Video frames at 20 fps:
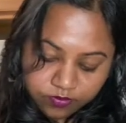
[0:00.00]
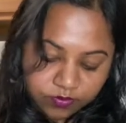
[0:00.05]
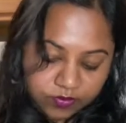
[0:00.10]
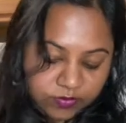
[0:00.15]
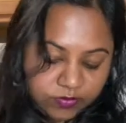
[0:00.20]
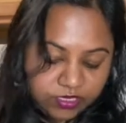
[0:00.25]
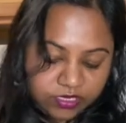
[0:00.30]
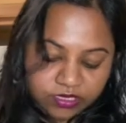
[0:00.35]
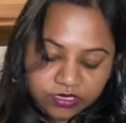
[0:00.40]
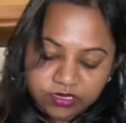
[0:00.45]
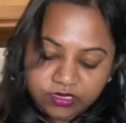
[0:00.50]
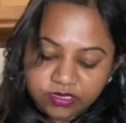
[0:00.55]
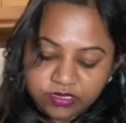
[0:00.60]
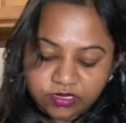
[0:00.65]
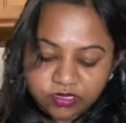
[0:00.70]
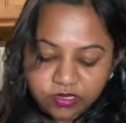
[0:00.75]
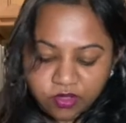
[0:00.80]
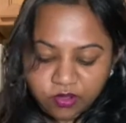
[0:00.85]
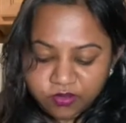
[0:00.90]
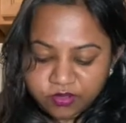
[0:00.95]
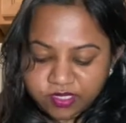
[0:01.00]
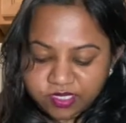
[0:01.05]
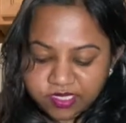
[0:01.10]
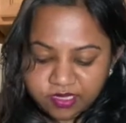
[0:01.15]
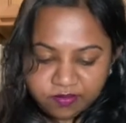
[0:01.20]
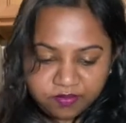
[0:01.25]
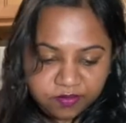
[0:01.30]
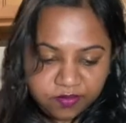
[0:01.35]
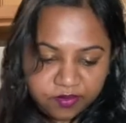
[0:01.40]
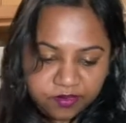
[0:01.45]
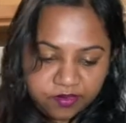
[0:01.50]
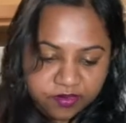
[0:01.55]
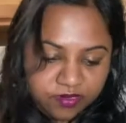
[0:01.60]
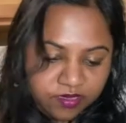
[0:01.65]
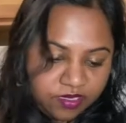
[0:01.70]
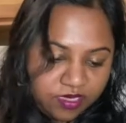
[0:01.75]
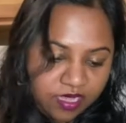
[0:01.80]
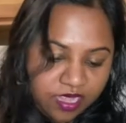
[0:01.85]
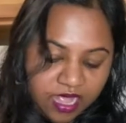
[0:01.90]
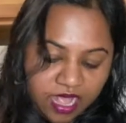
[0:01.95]
So simple.
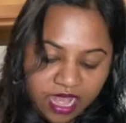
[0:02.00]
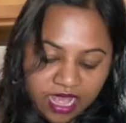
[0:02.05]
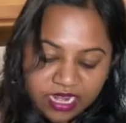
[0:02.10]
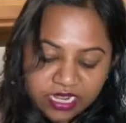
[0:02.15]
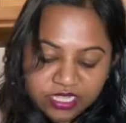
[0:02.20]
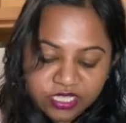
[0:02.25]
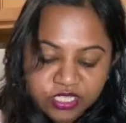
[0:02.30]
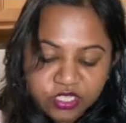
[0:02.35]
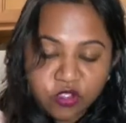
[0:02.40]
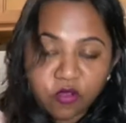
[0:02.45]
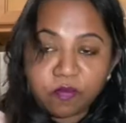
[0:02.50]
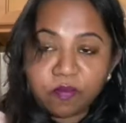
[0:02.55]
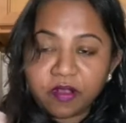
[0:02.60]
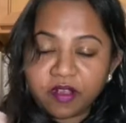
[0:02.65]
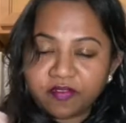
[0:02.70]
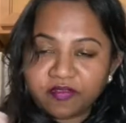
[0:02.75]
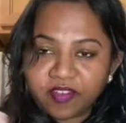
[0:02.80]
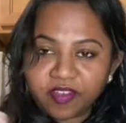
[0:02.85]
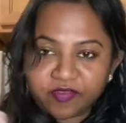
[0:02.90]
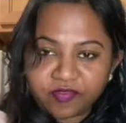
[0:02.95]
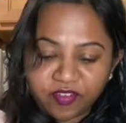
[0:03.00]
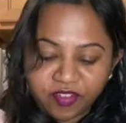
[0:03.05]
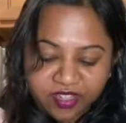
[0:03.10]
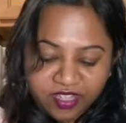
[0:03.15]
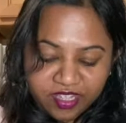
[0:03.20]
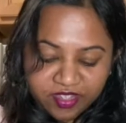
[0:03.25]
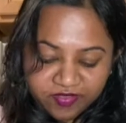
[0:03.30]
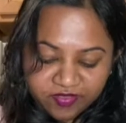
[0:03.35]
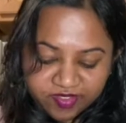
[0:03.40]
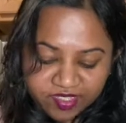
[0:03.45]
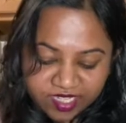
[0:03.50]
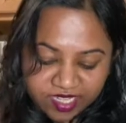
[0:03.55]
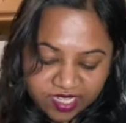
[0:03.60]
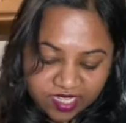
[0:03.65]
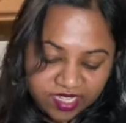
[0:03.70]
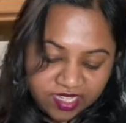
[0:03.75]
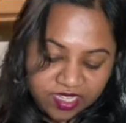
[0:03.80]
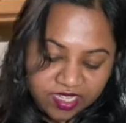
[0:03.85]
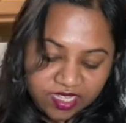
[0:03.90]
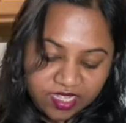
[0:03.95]
And it's so perfect for
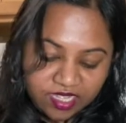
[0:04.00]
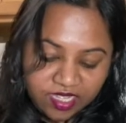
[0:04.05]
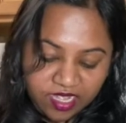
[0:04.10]
gifting.